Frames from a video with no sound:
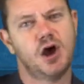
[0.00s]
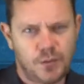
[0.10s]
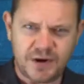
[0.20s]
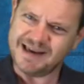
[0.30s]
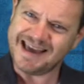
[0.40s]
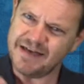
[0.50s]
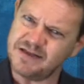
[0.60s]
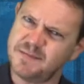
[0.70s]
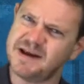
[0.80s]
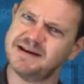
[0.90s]
we get
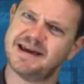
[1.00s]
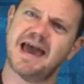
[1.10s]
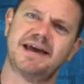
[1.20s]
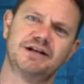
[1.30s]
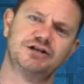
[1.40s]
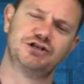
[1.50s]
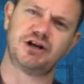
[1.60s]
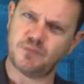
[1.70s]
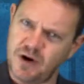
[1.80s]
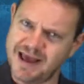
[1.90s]
them engaged
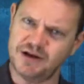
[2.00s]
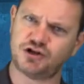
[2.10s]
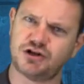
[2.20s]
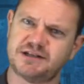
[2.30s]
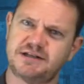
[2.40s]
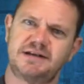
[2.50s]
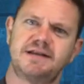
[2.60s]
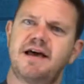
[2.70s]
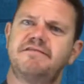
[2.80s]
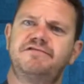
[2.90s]
and we're interested
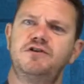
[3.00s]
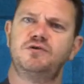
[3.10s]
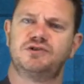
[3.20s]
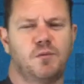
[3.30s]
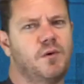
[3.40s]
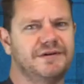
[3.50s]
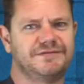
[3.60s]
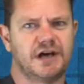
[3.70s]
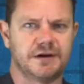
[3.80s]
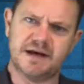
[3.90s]
in their views on what we've
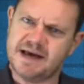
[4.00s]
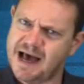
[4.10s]
done,